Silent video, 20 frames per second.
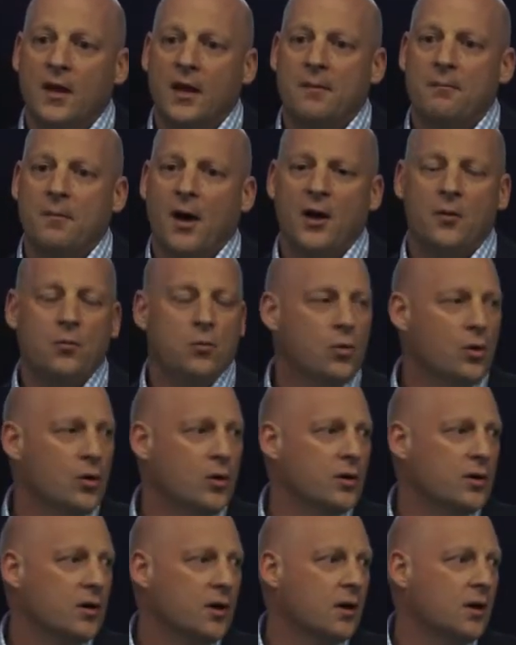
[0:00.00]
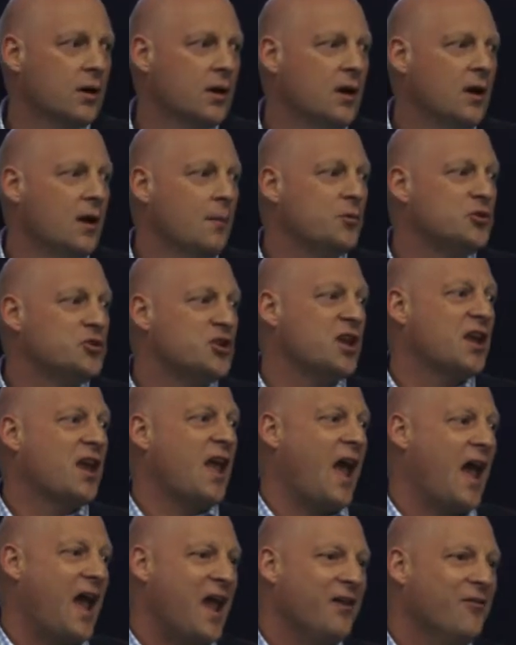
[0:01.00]
it may work, but you
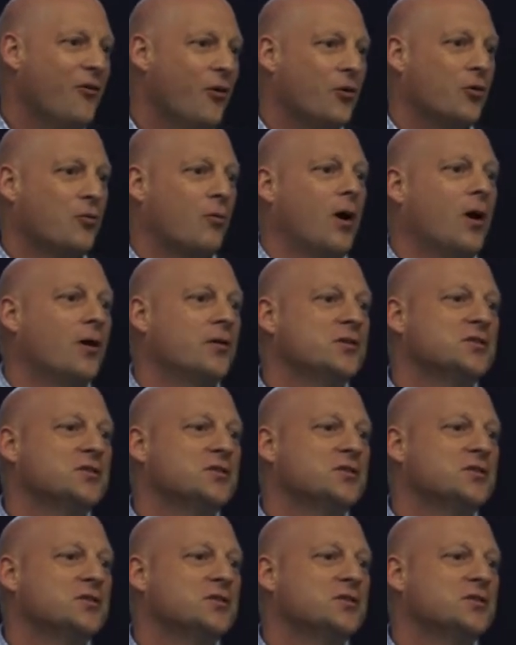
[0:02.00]
cannot grow.